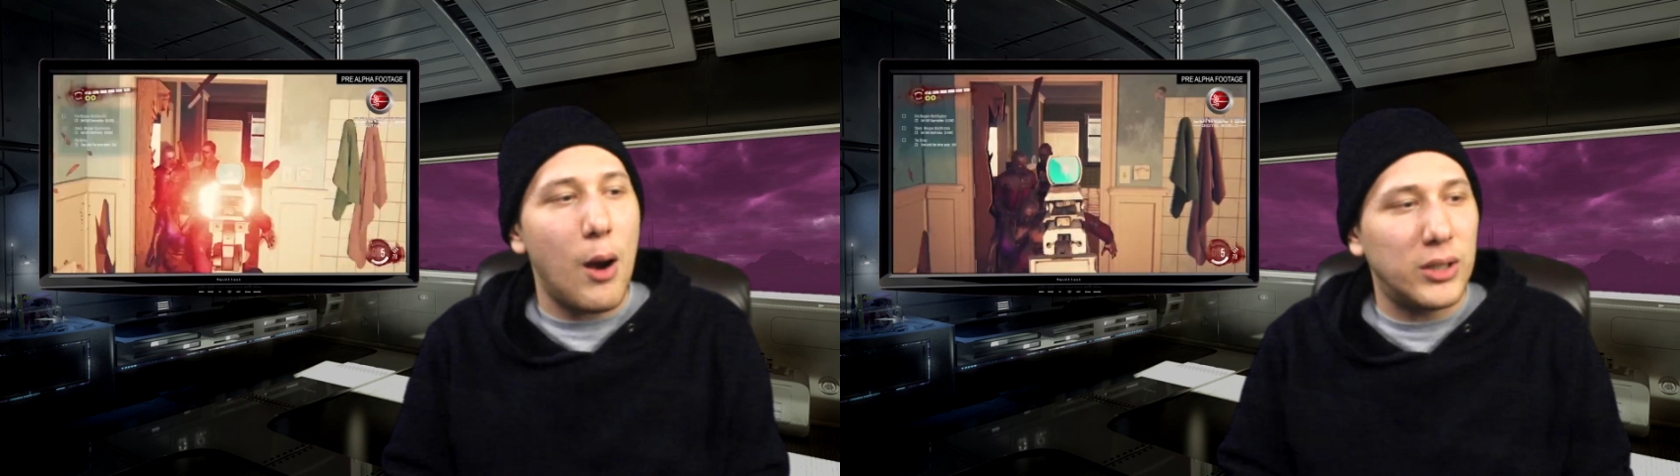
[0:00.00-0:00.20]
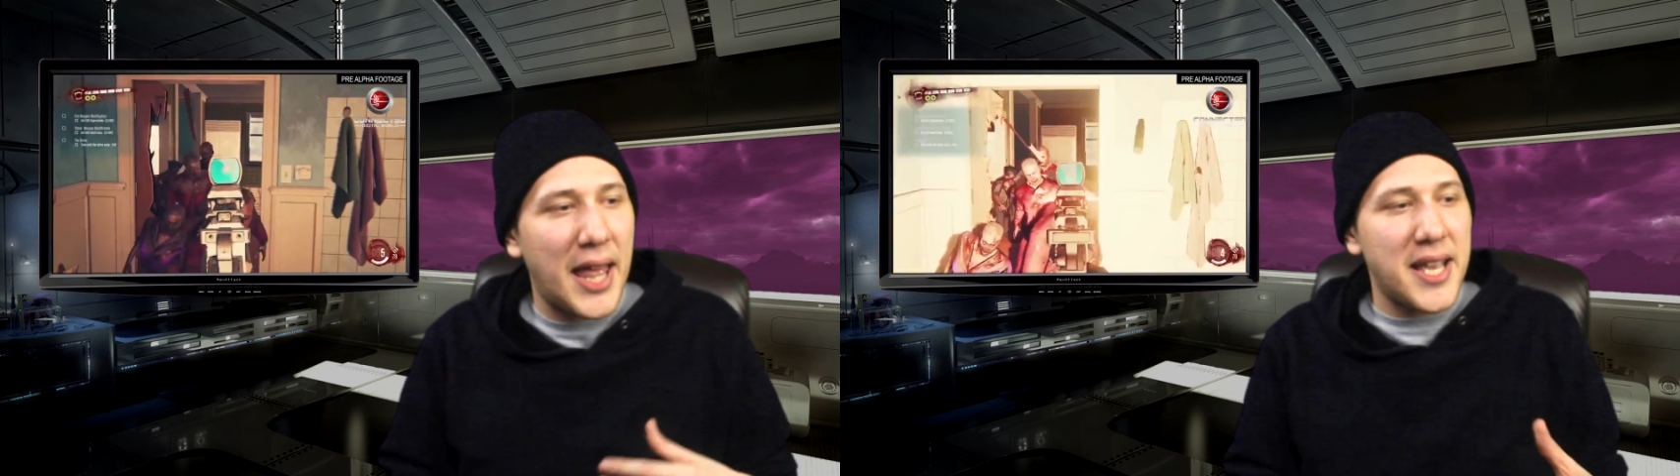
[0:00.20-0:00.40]

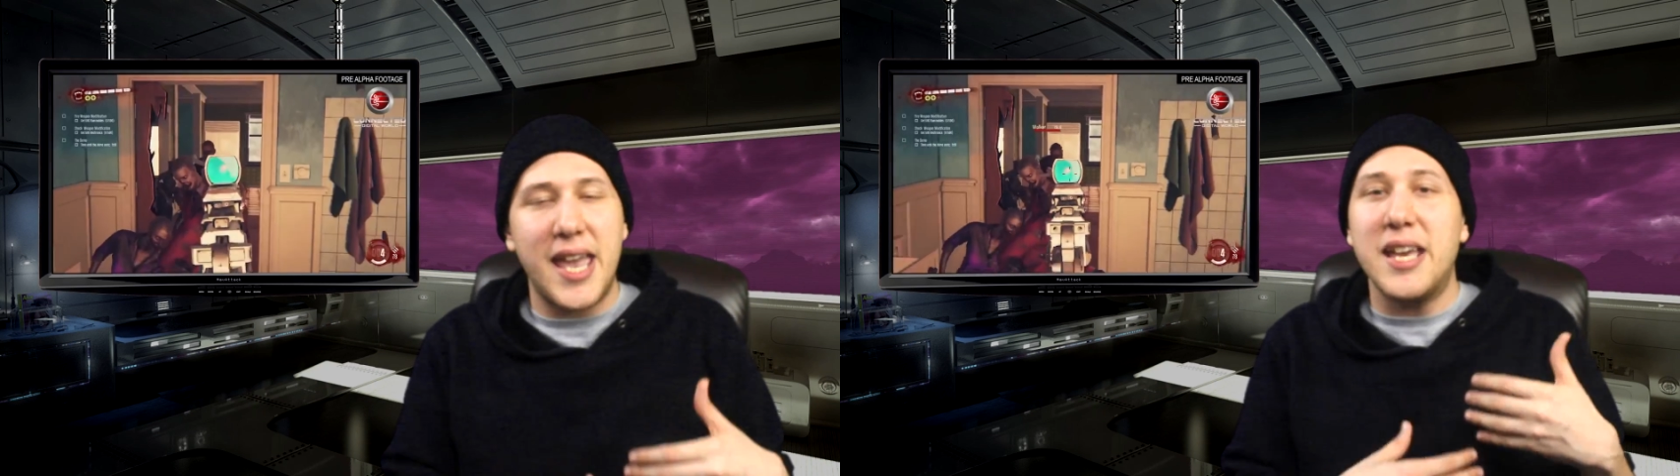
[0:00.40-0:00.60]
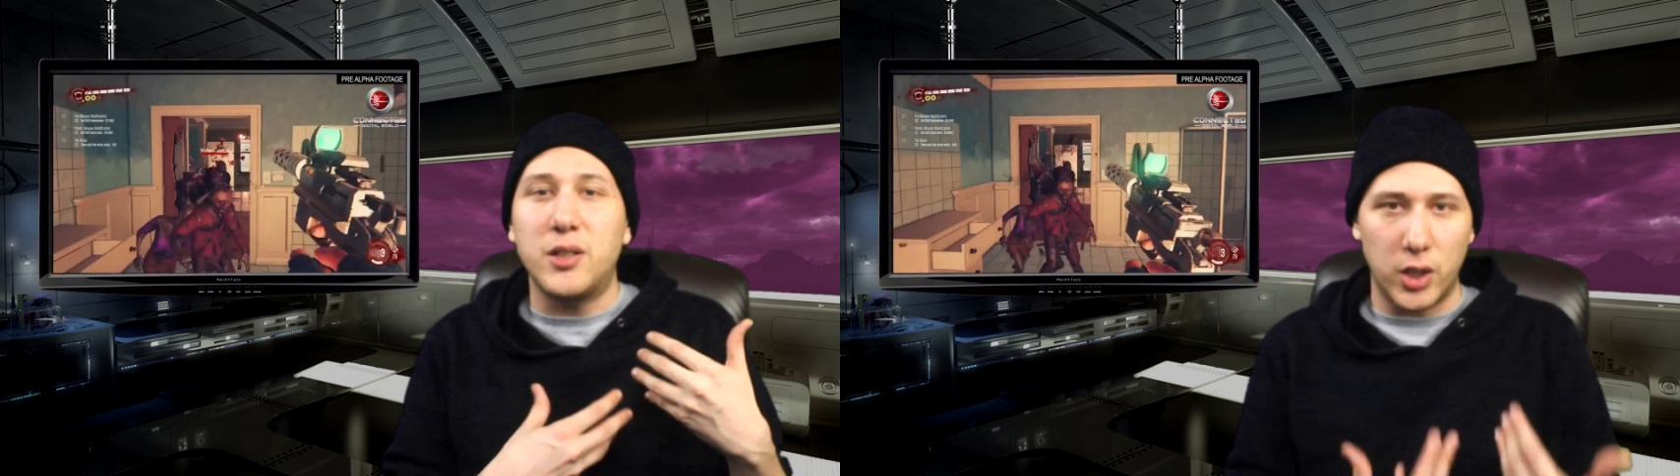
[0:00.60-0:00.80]
would like
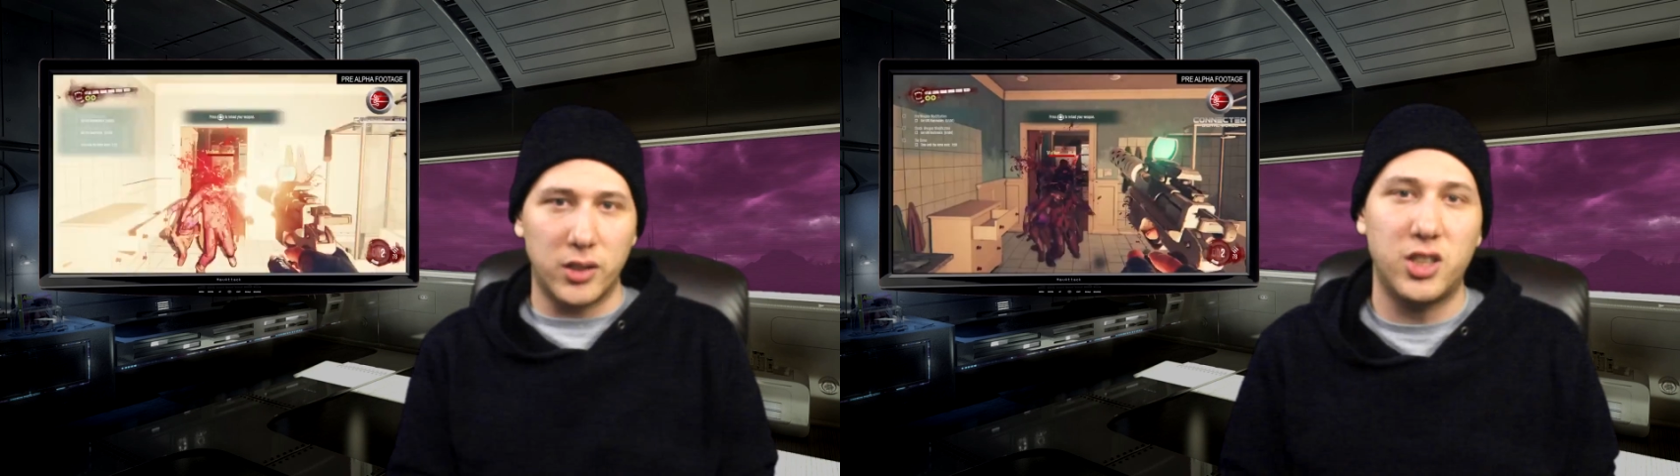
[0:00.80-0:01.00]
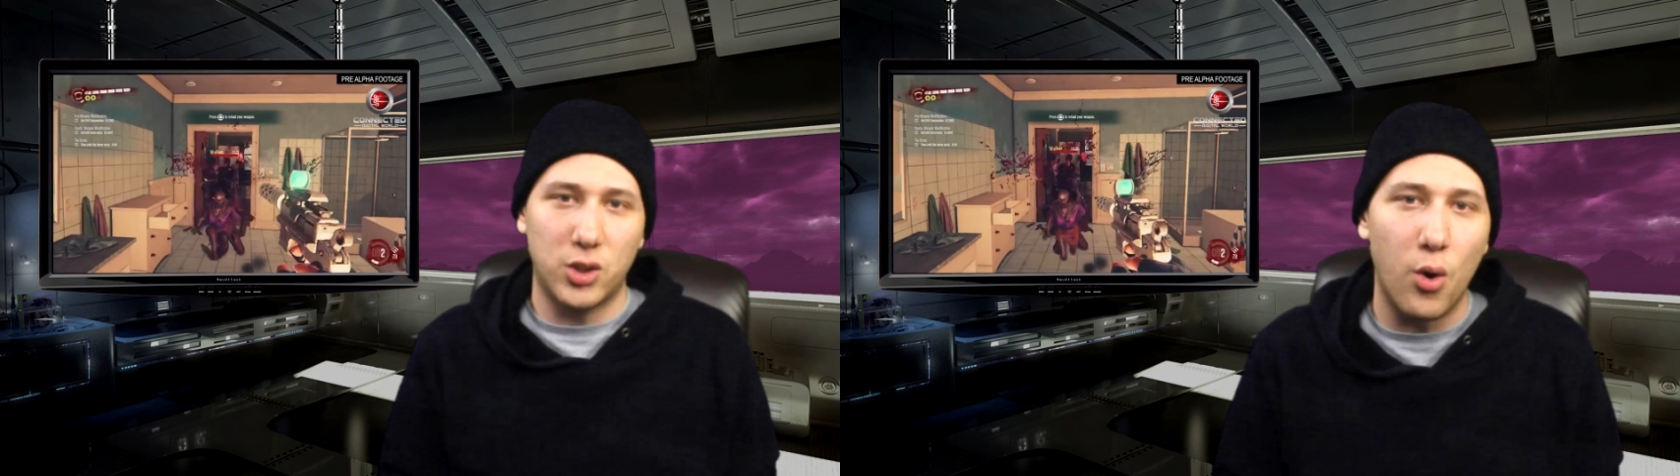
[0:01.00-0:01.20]
a
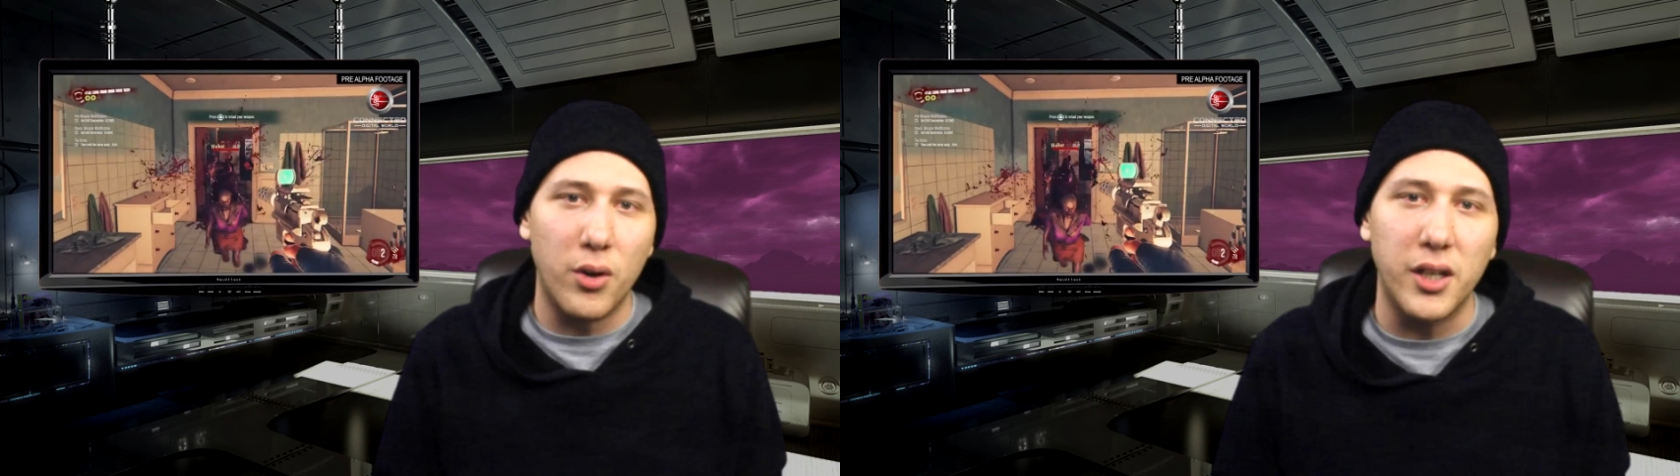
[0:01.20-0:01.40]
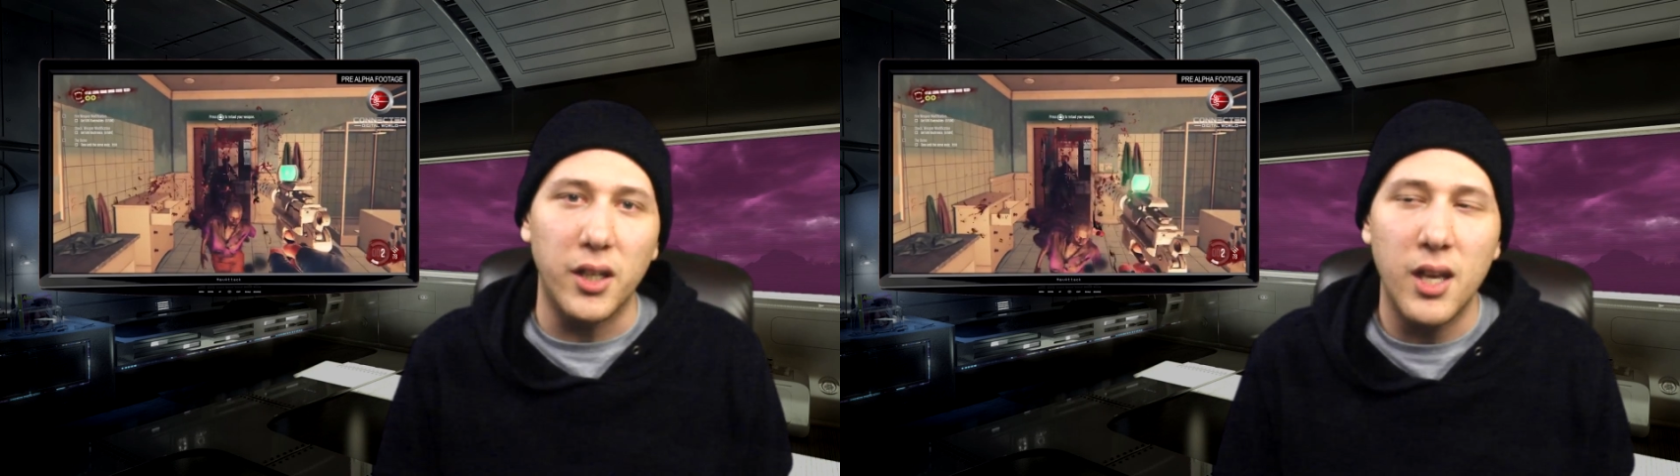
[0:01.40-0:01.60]
good
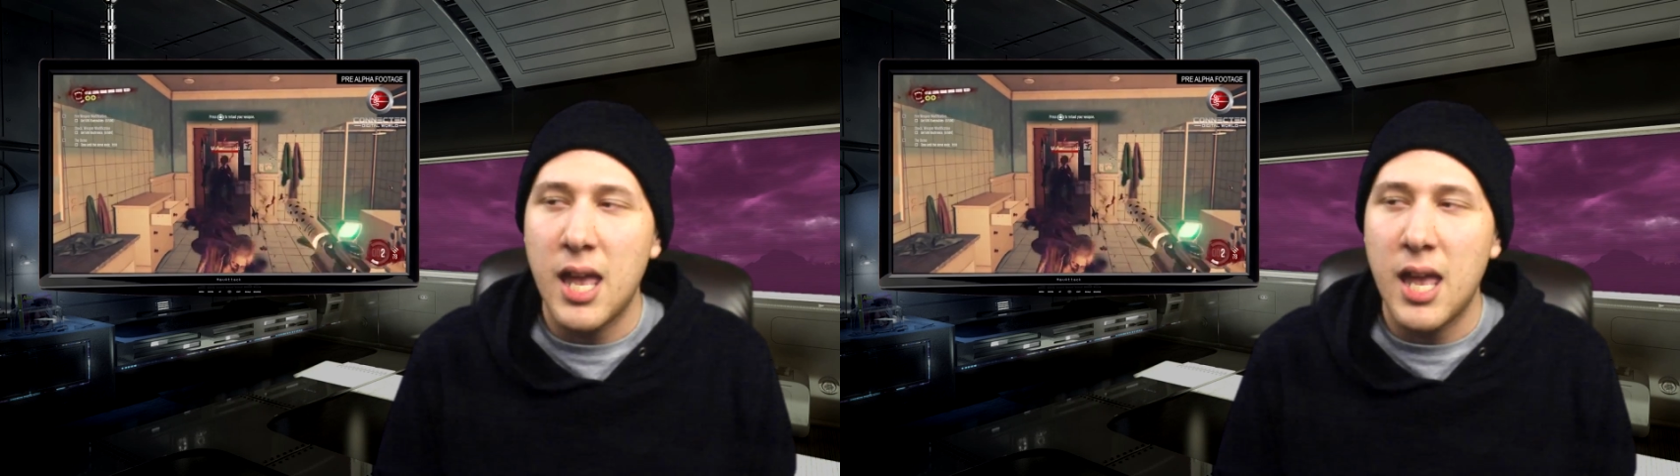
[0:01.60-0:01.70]
story.